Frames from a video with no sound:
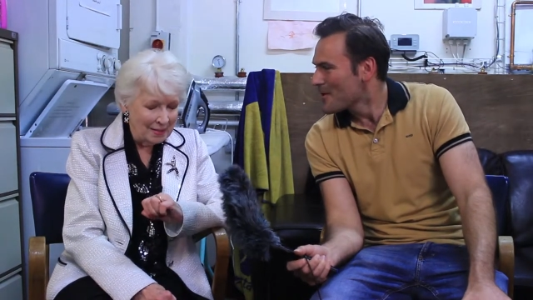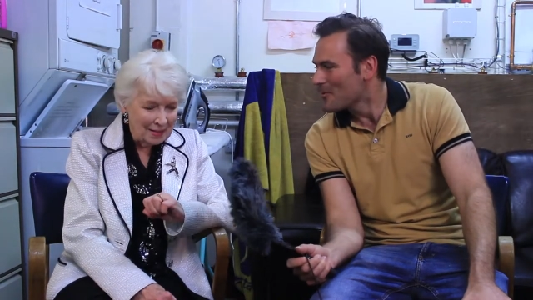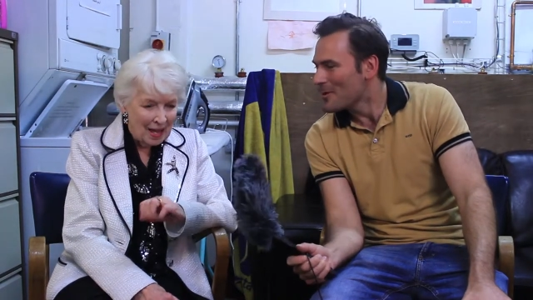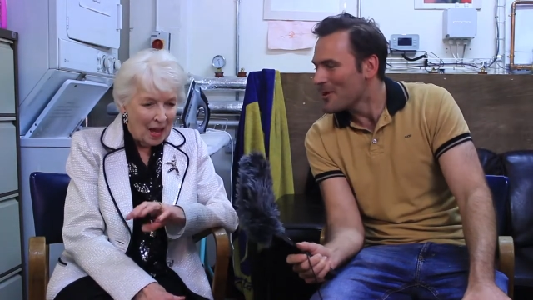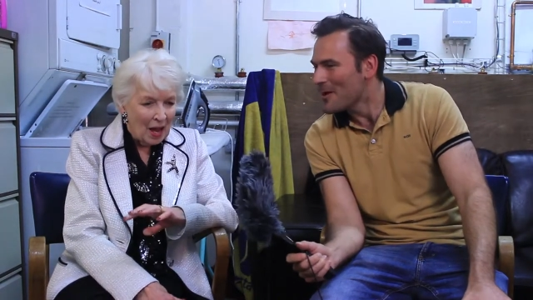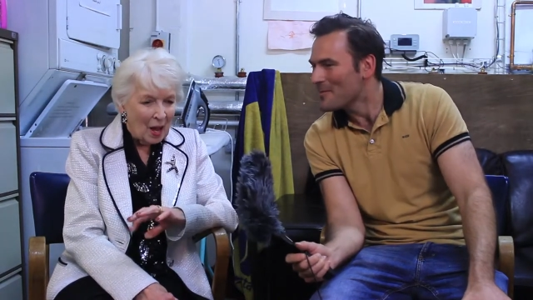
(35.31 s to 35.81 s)

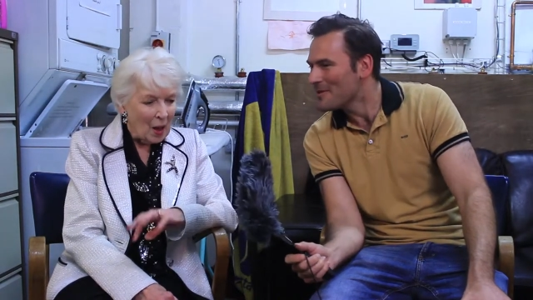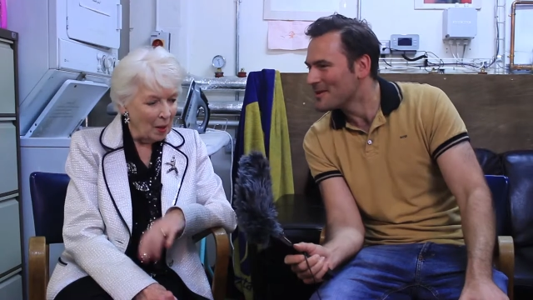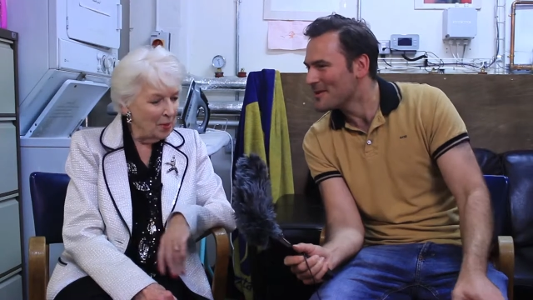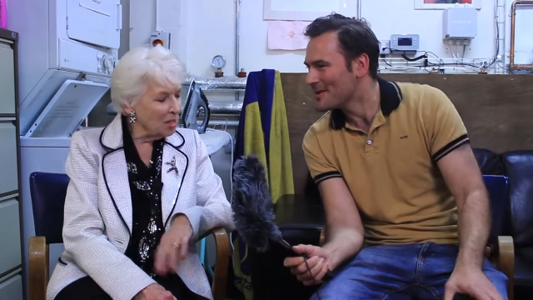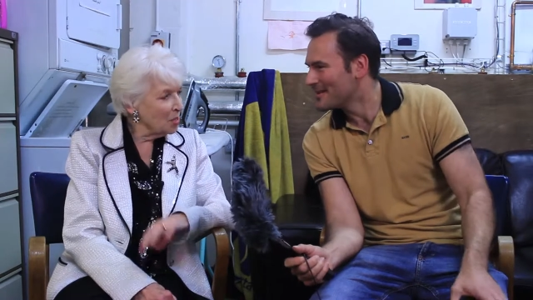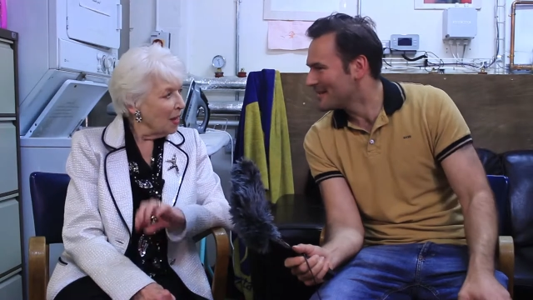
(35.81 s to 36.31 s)
Speaker 1: well, um,
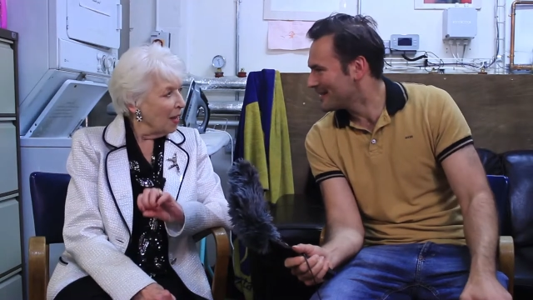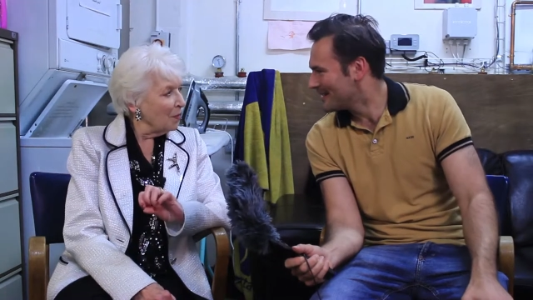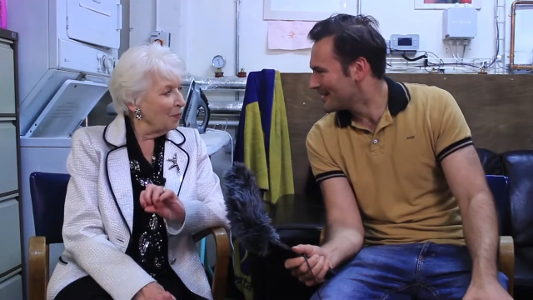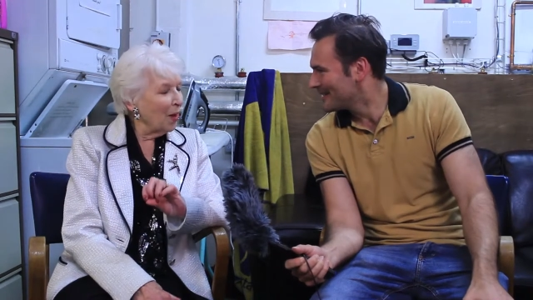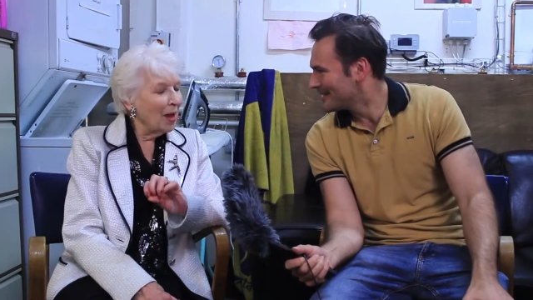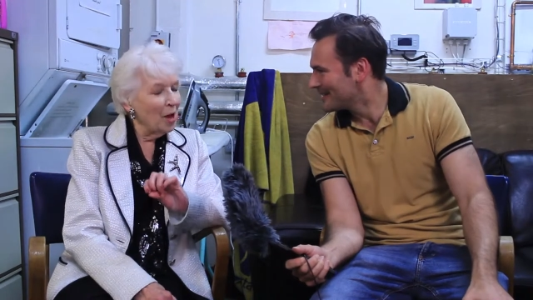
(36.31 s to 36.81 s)
I mean,
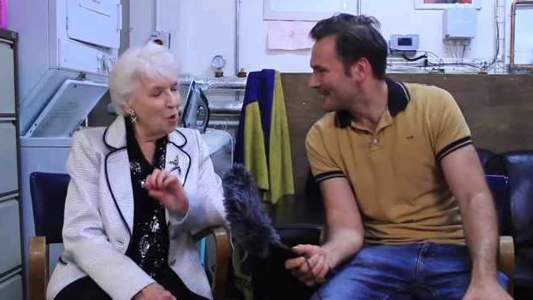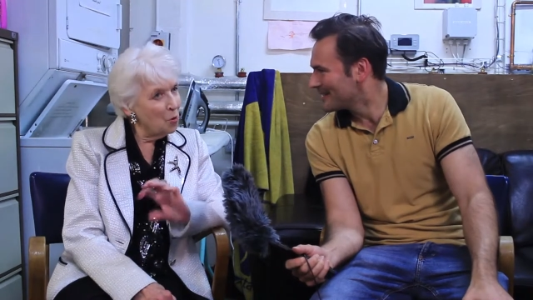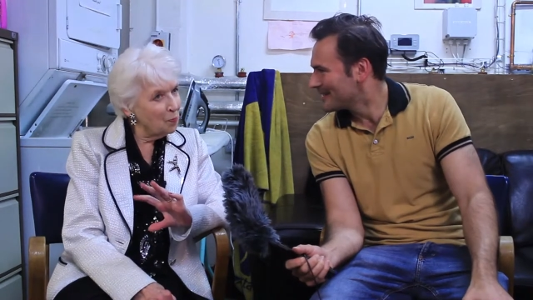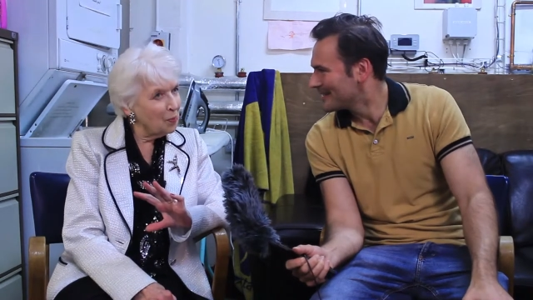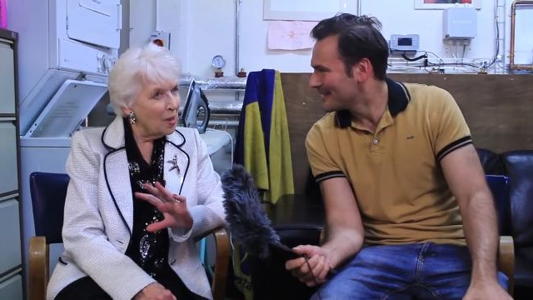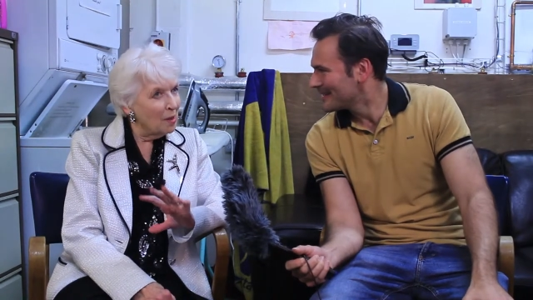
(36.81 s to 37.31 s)
I
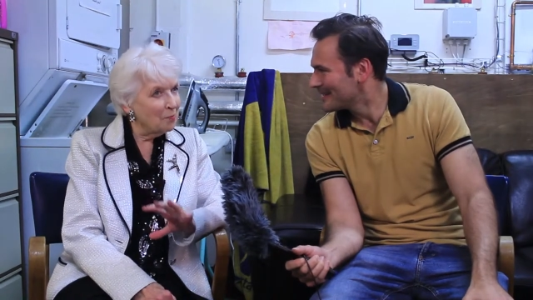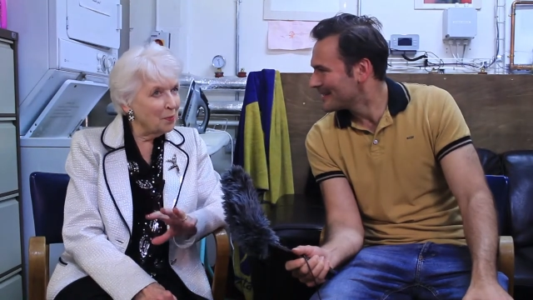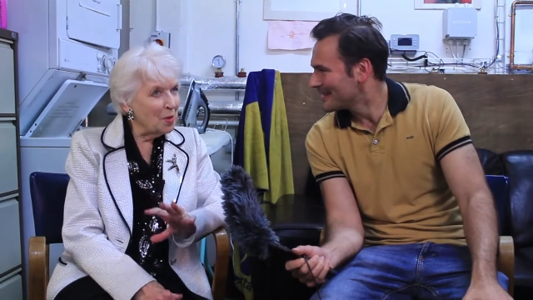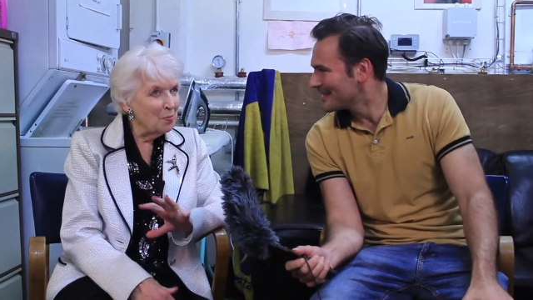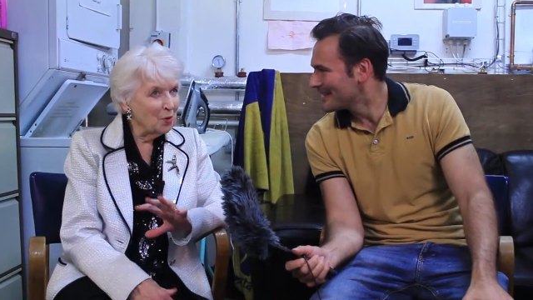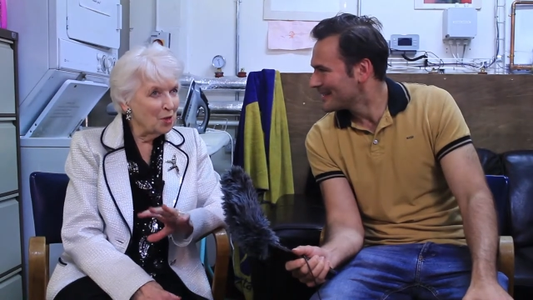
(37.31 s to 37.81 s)
hope
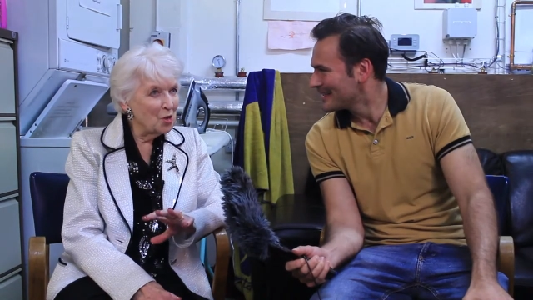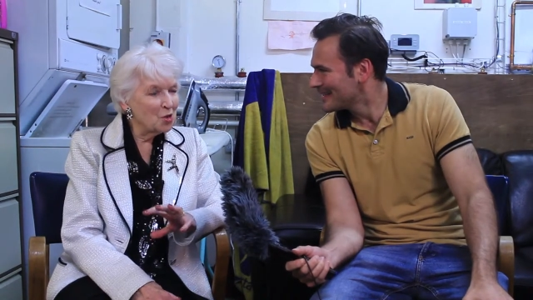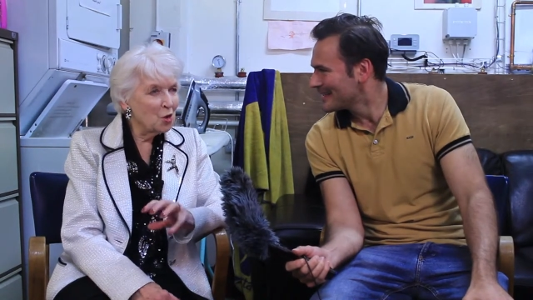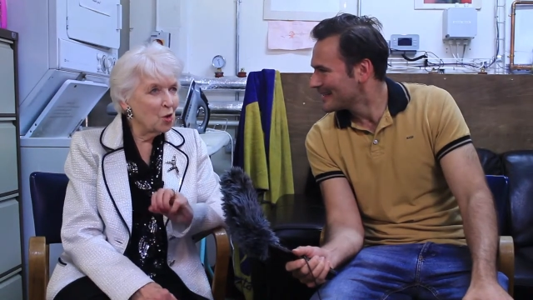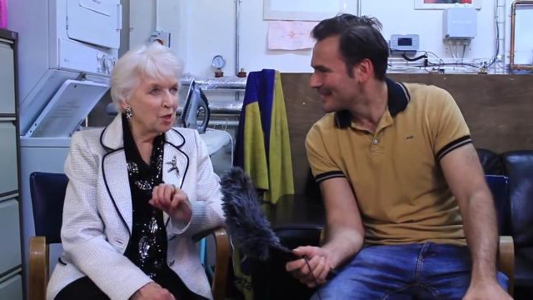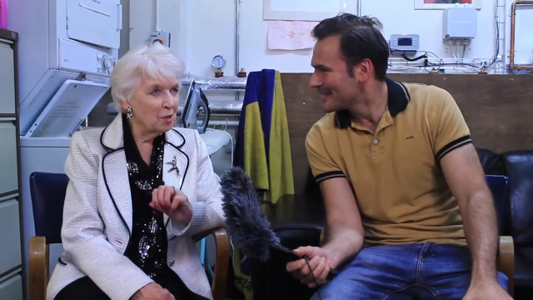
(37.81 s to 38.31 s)
people
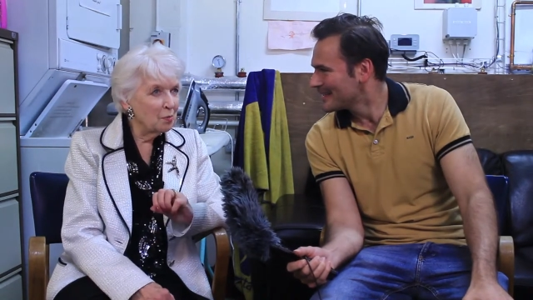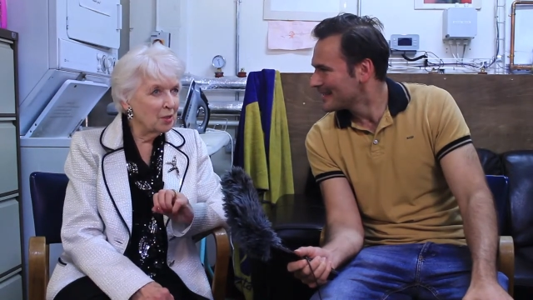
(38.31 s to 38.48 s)
enjoy it,